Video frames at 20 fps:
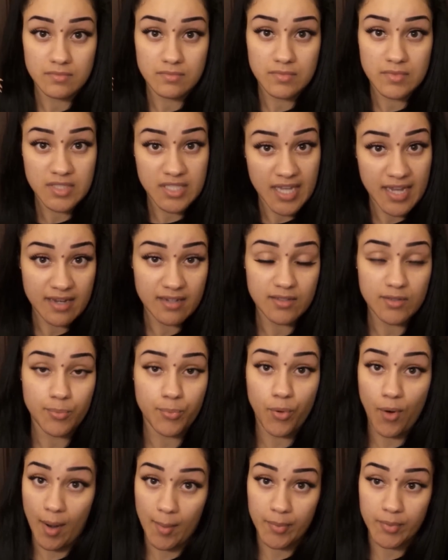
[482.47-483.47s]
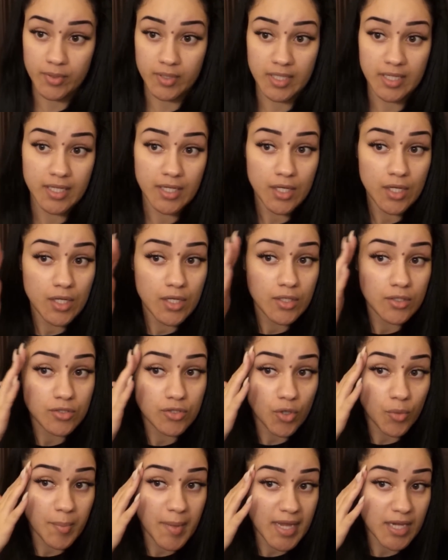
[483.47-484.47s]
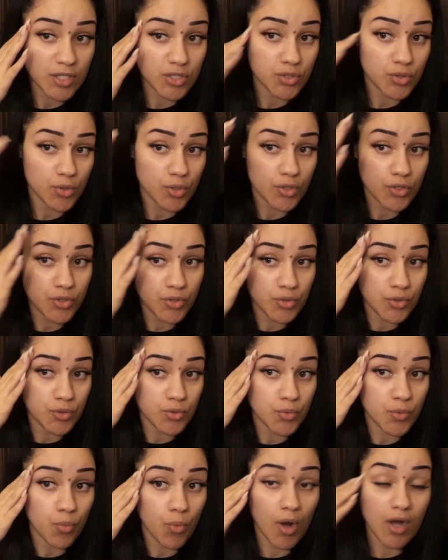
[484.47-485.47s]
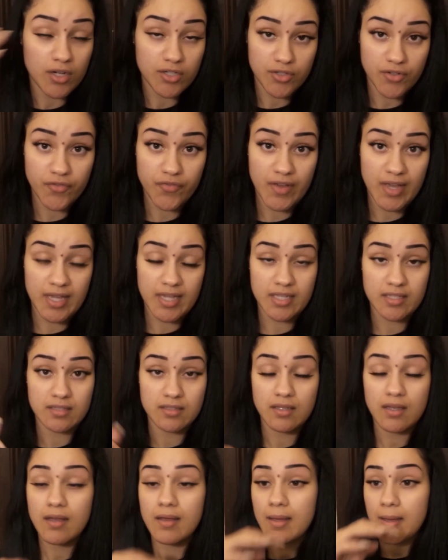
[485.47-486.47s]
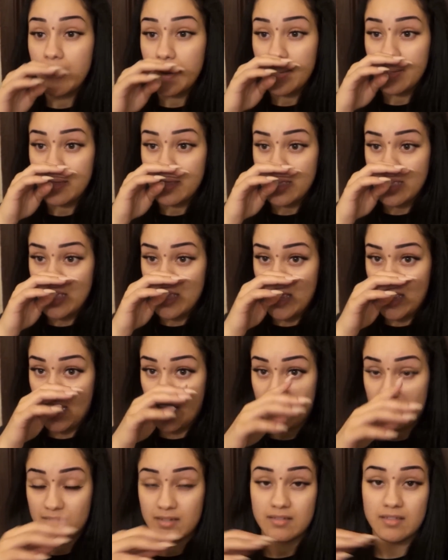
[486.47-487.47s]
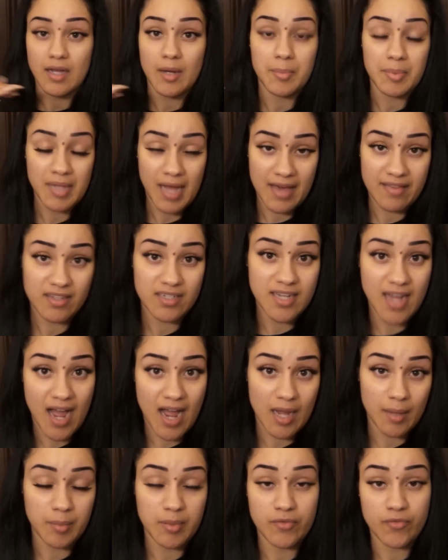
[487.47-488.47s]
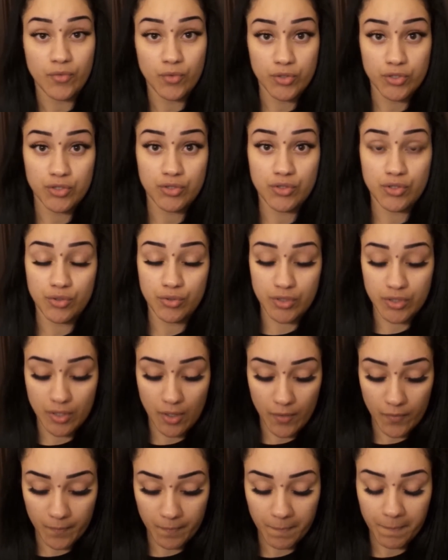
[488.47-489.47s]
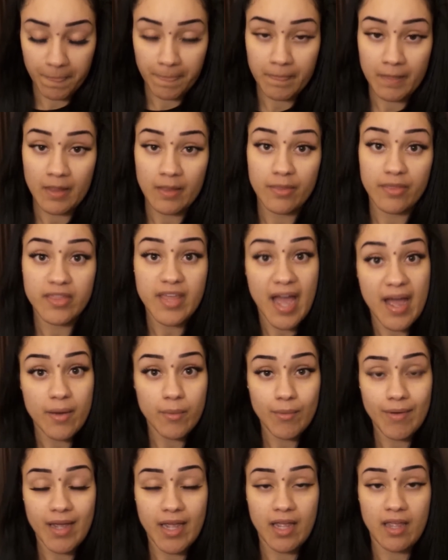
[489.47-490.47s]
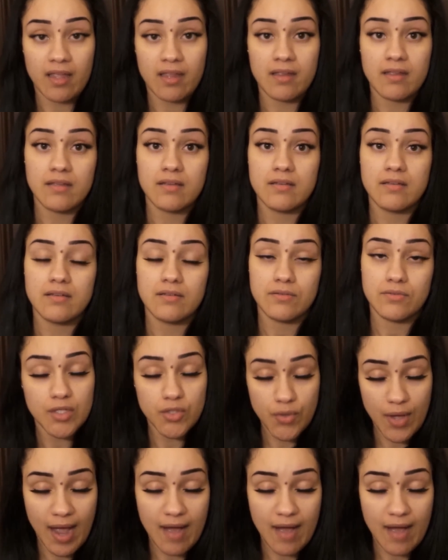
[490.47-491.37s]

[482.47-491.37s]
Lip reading: So make sure you wash your face and apply the dye before you do so. That way you have better results.